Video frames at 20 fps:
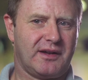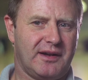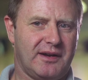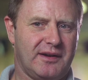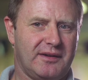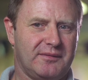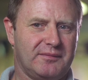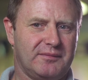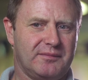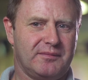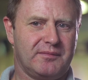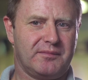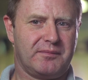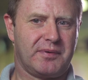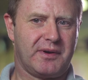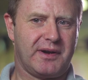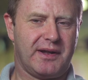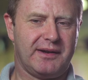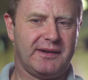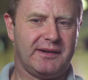
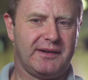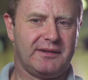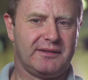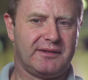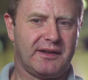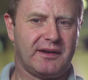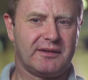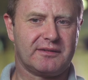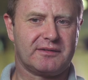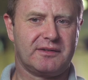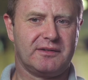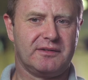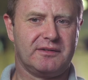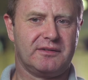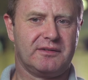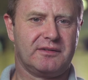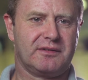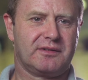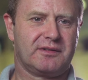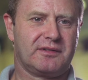plane
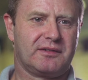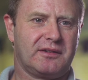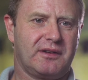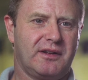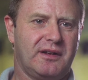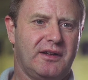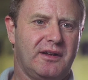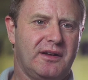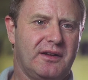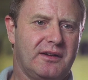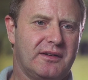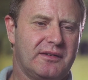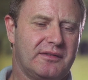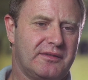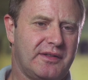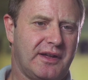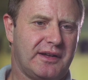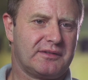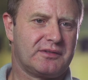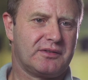inductance,
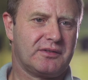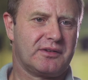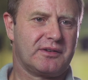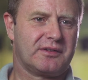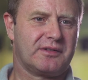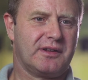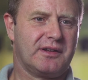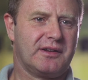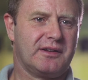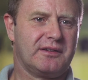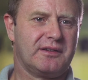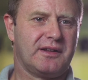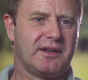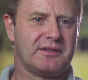that sort of thing.